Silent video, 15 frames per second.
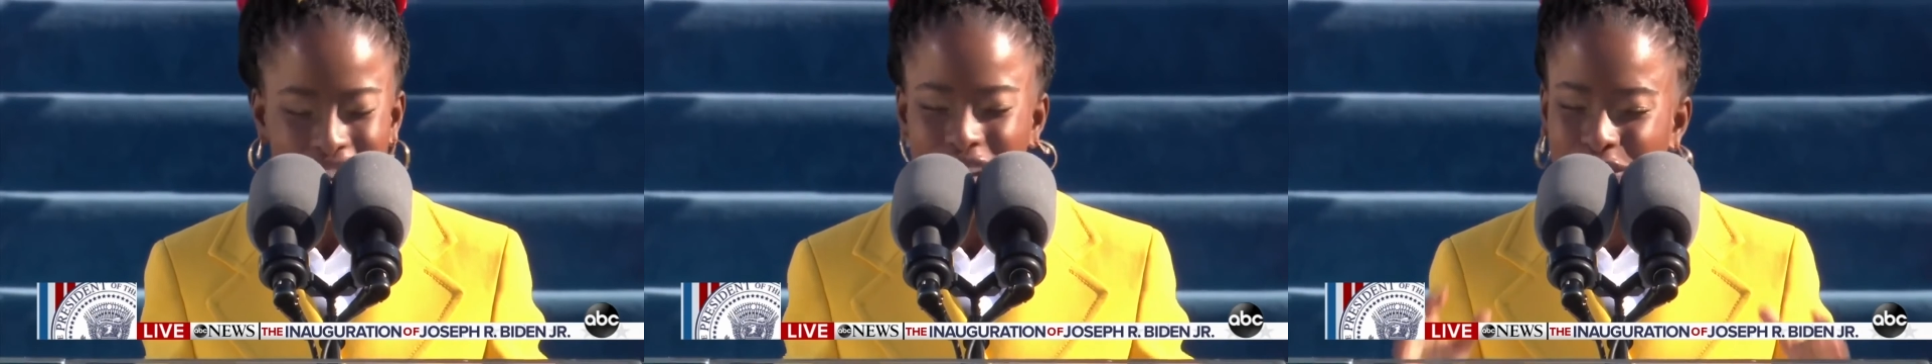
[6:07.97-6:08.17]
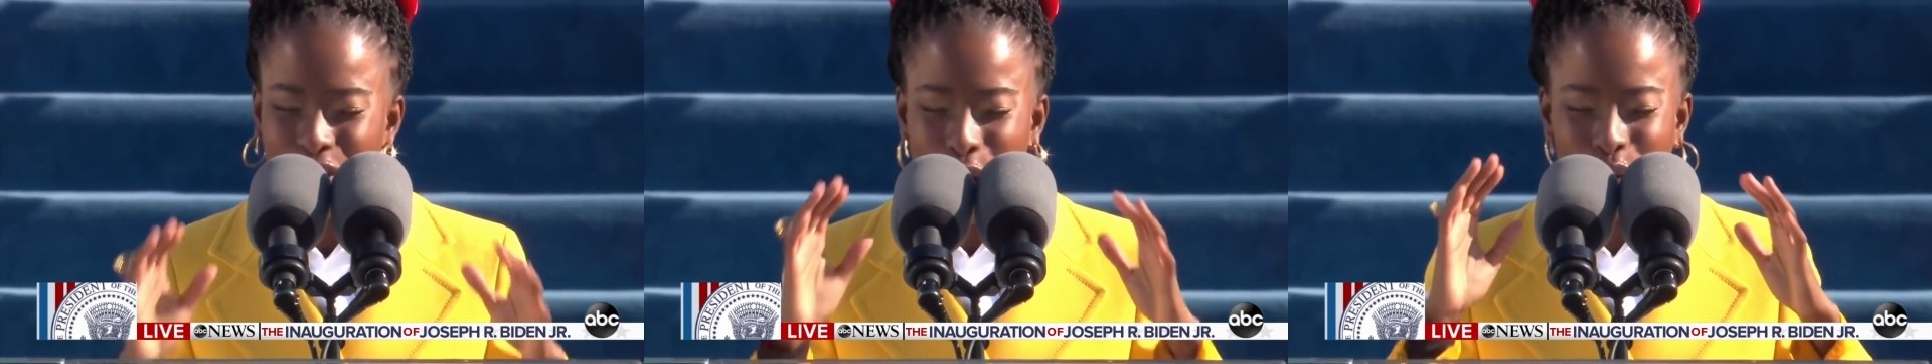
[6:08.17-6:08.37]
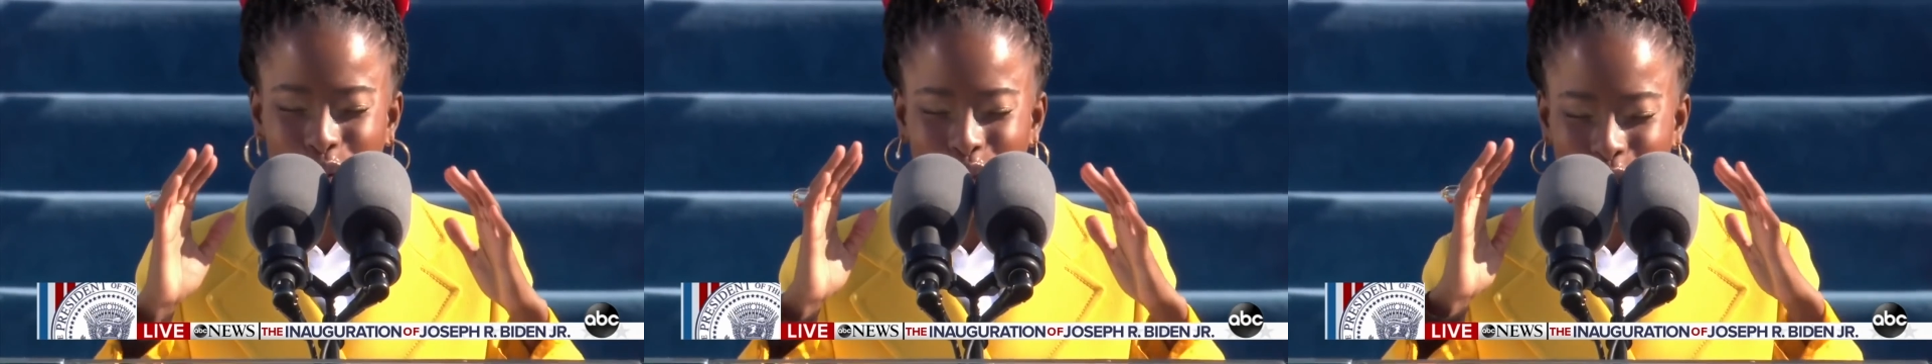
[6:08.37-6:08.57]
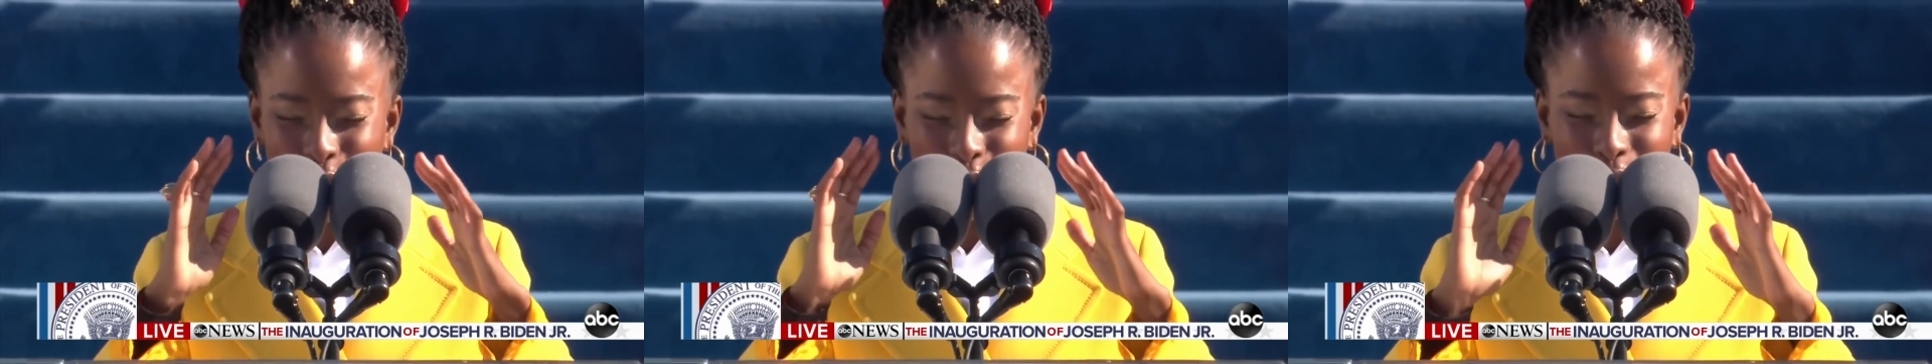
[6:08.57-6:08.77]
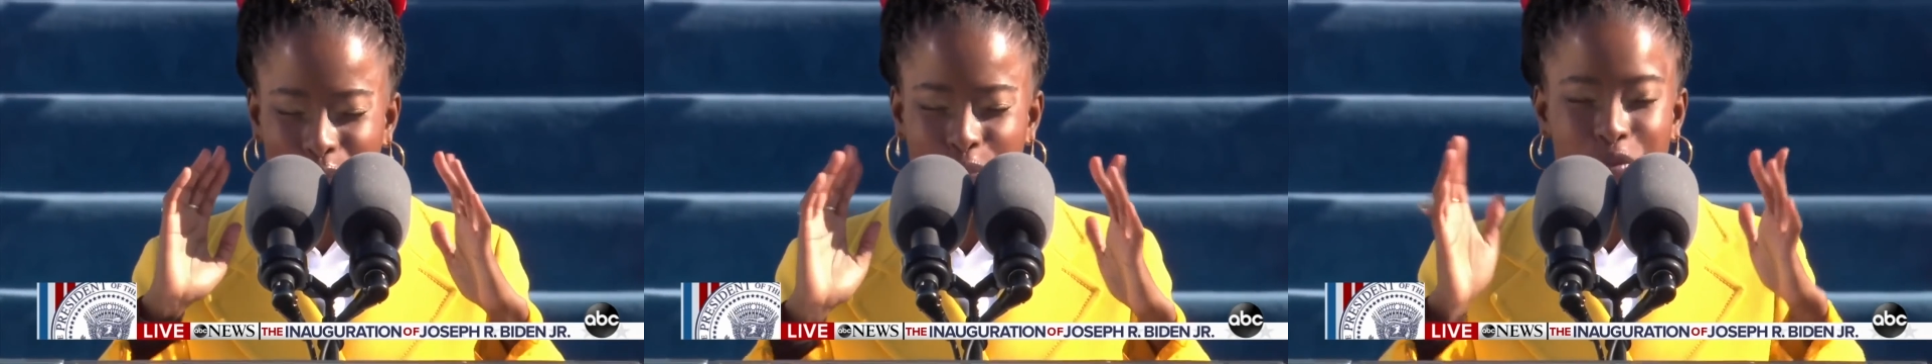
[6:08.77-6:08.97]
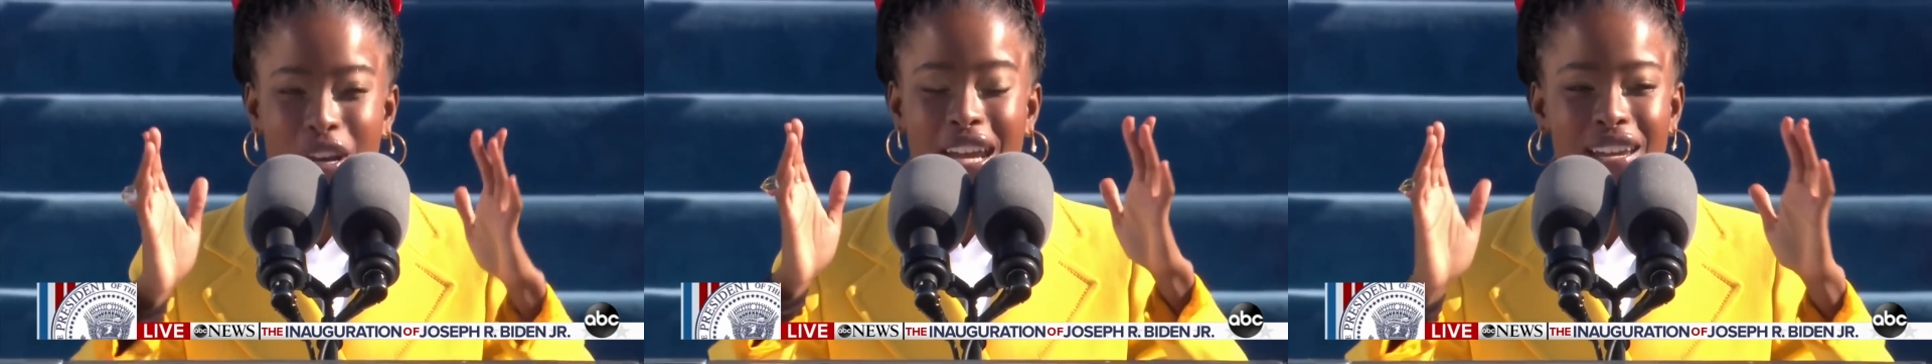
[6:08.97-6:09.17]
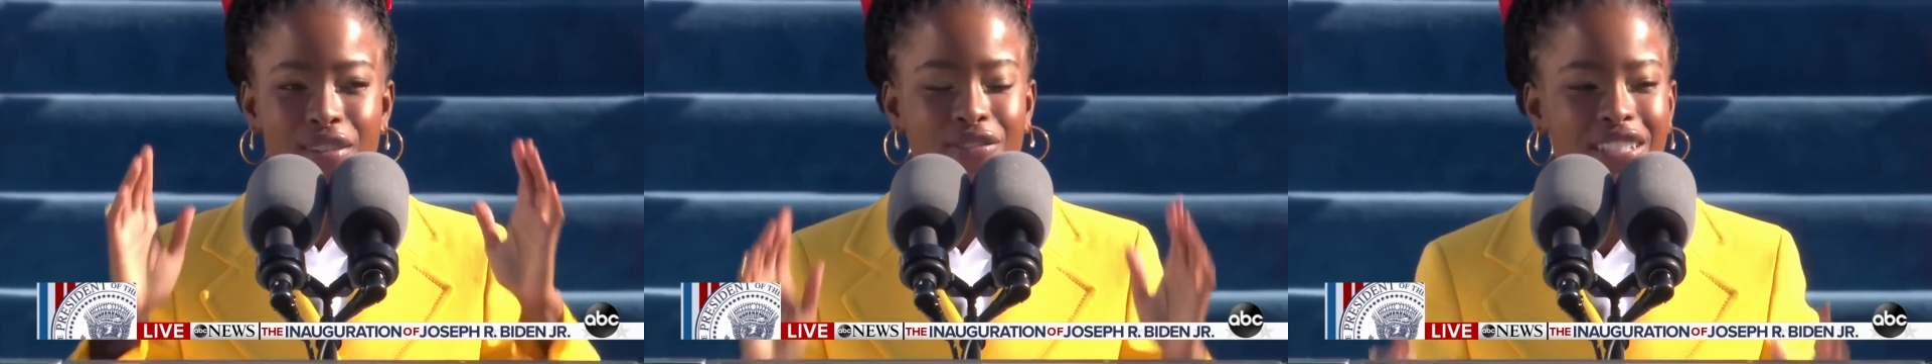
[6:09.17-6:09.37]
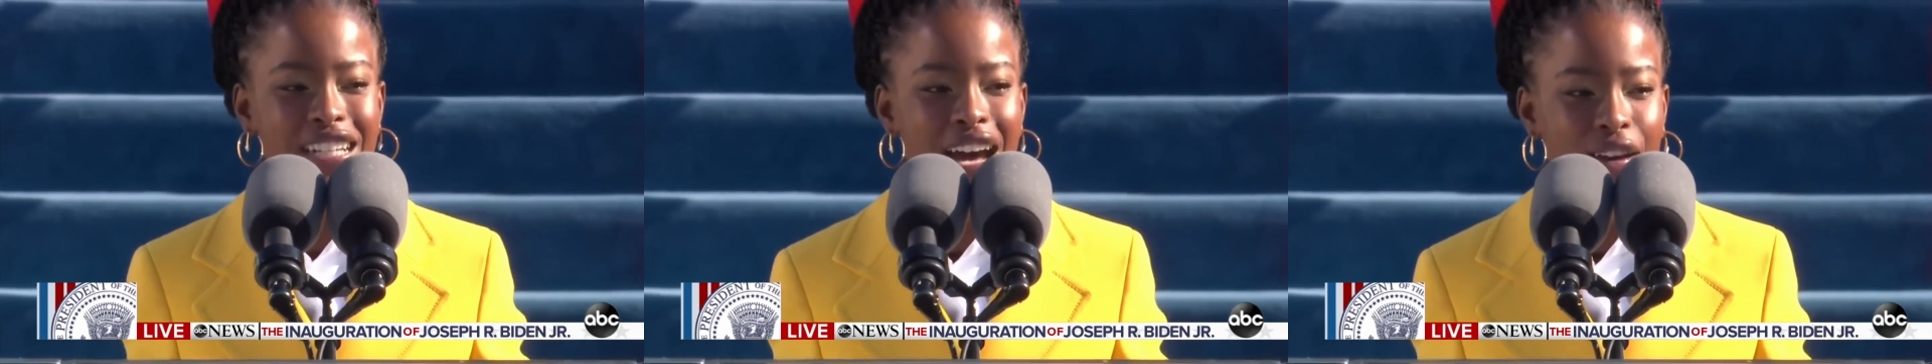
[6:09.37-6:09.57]
if only we're
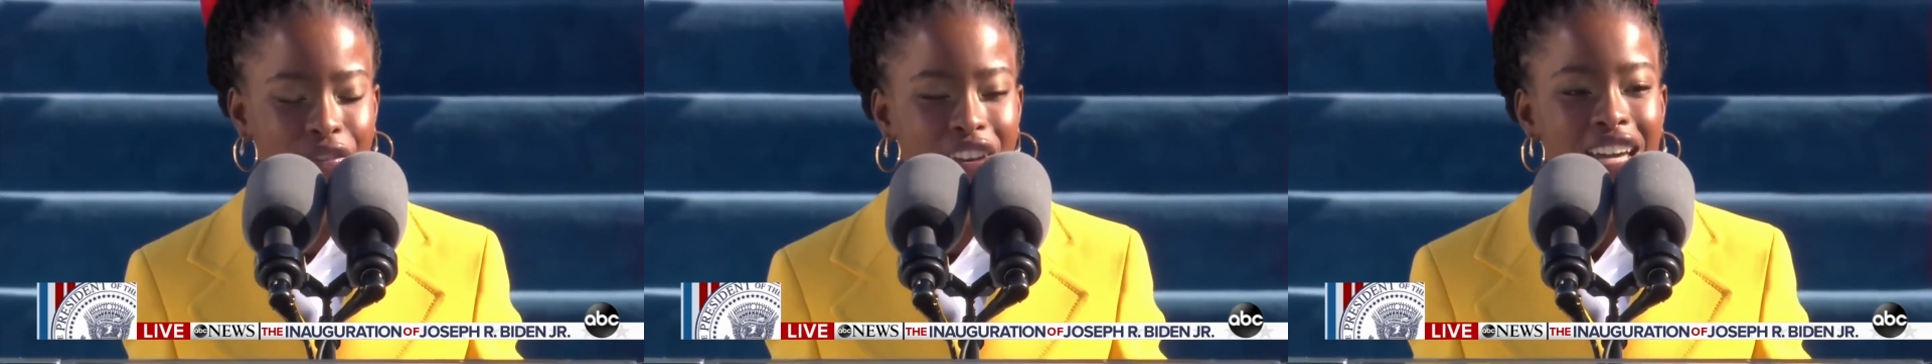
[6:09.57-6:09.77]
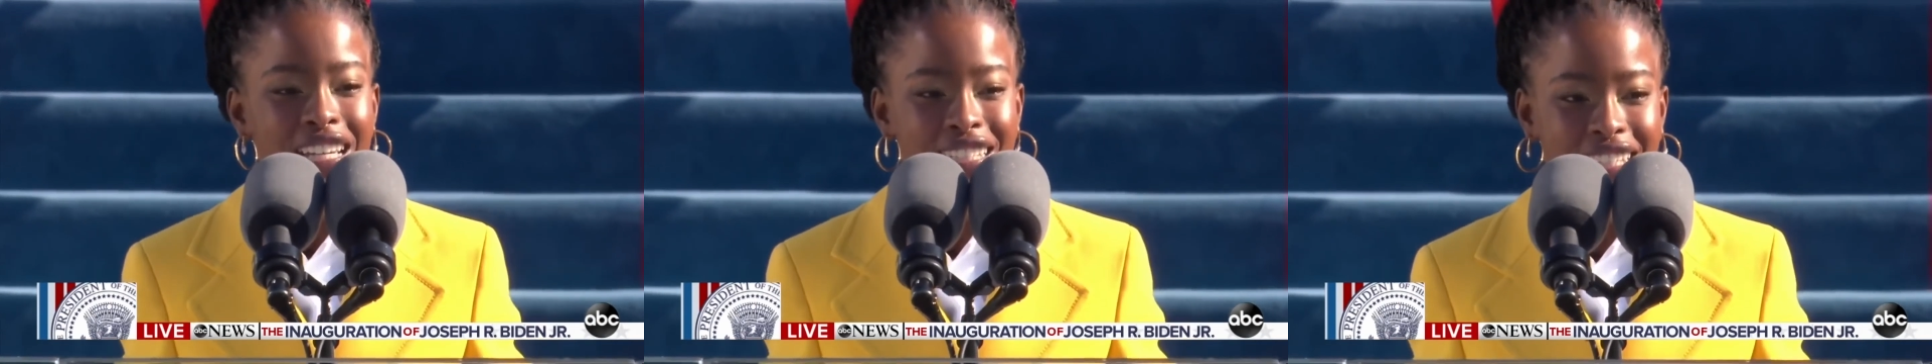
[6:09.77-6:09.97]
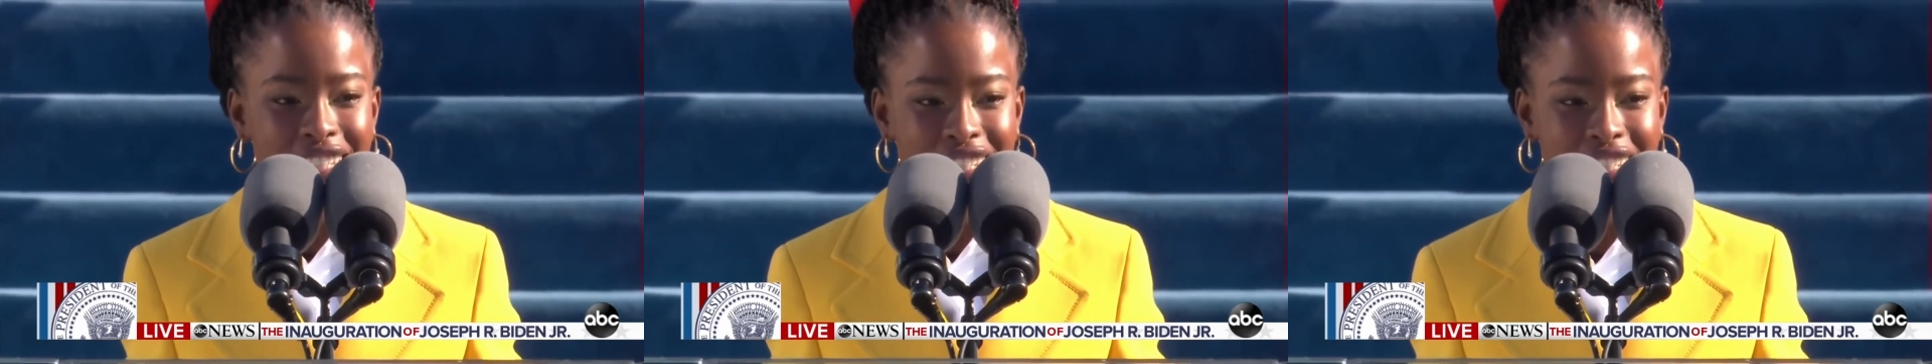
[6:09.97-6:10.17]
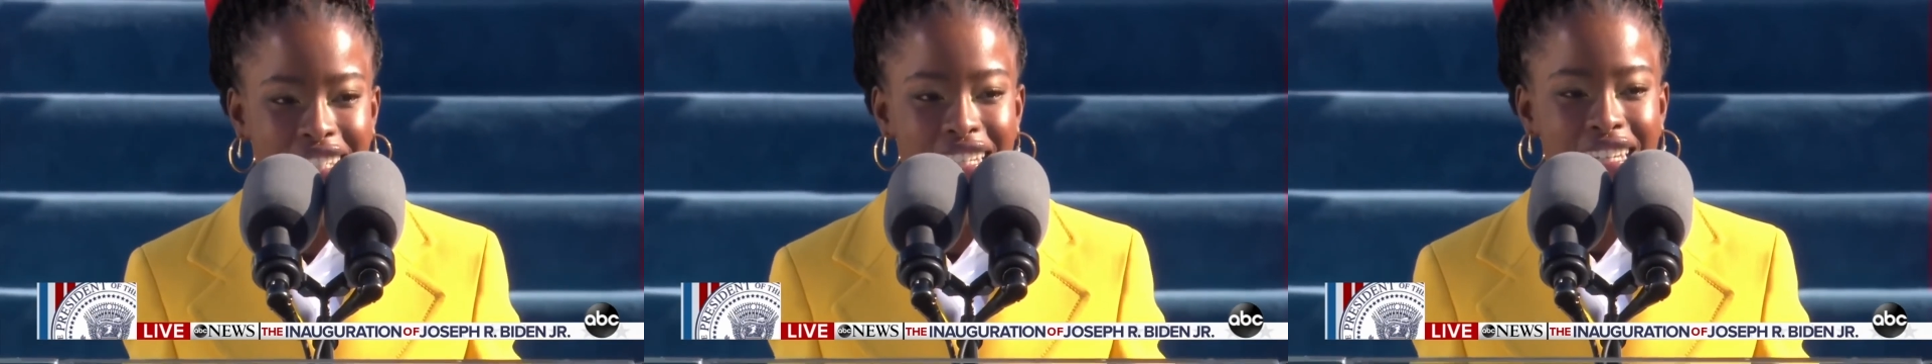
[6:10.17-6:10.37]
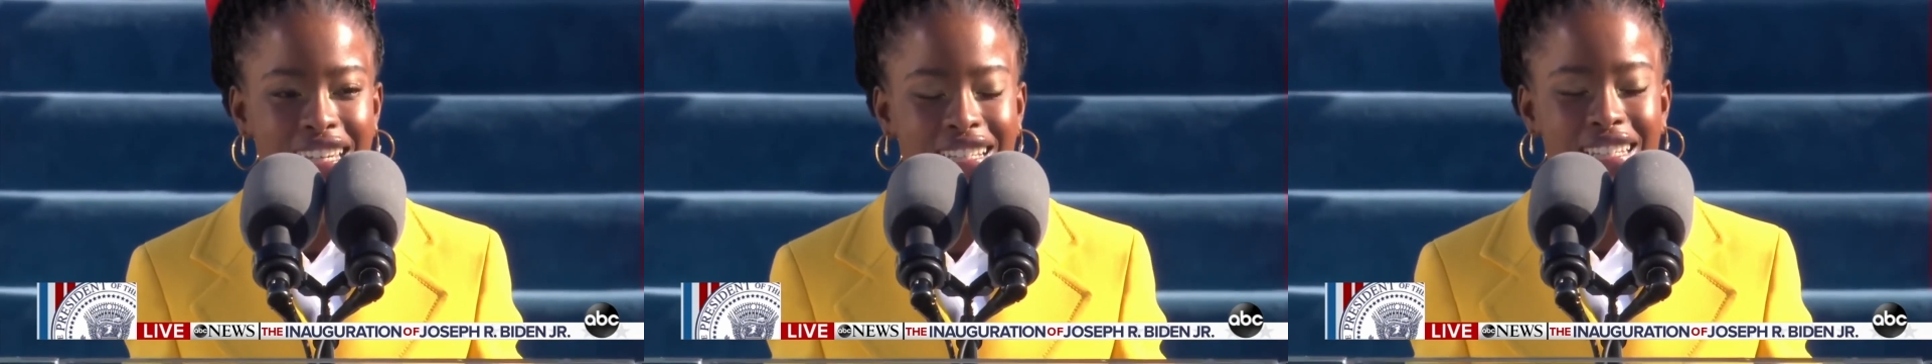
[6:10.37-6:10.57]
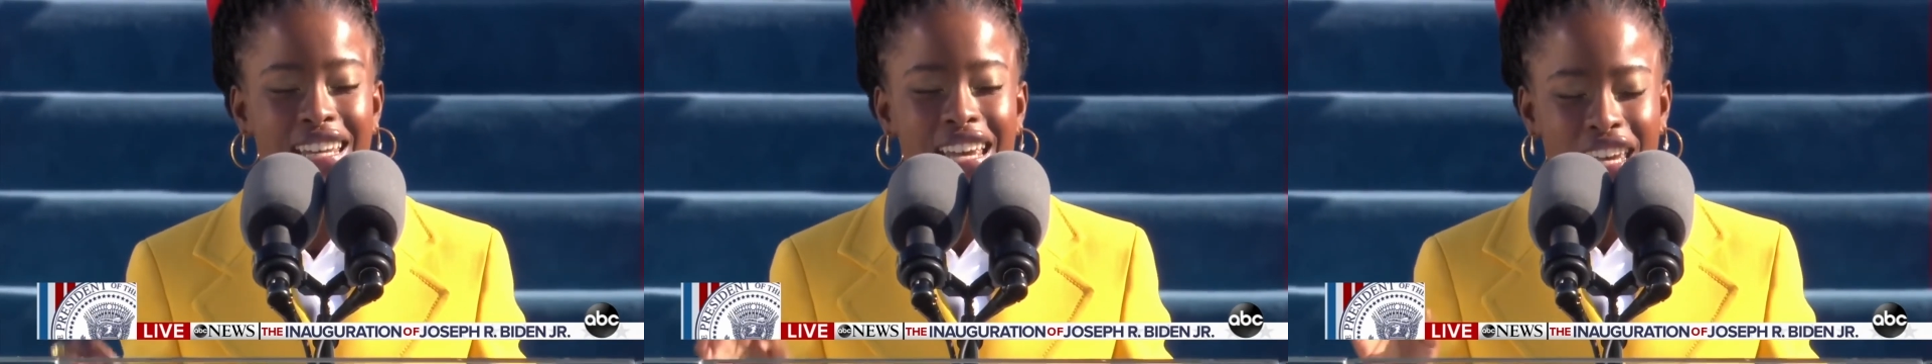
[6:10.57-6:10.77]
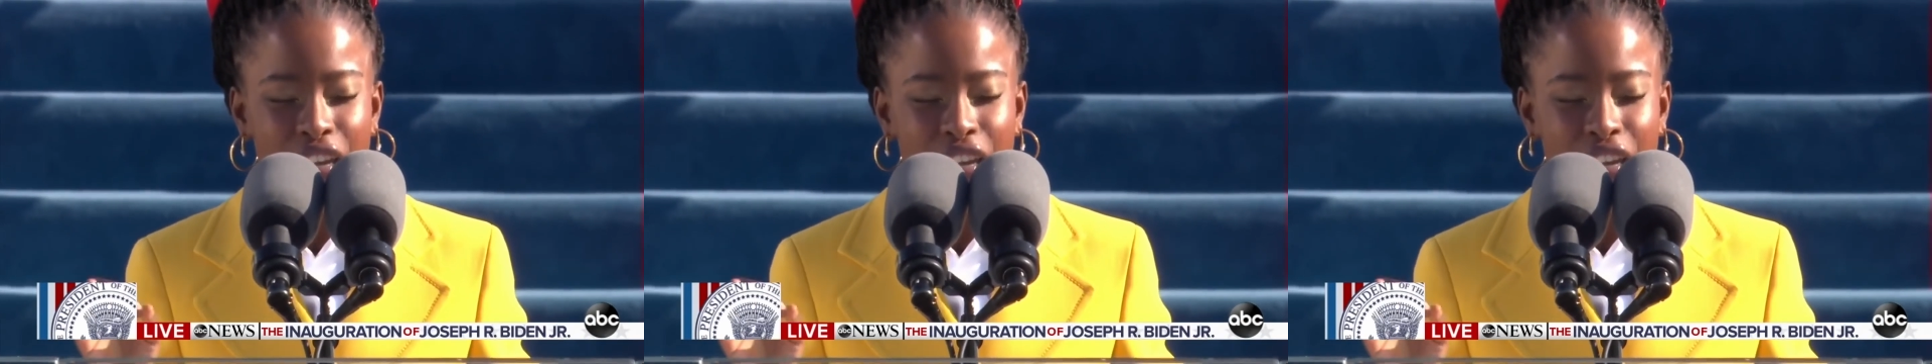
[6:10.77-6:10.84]
brave enough to see it,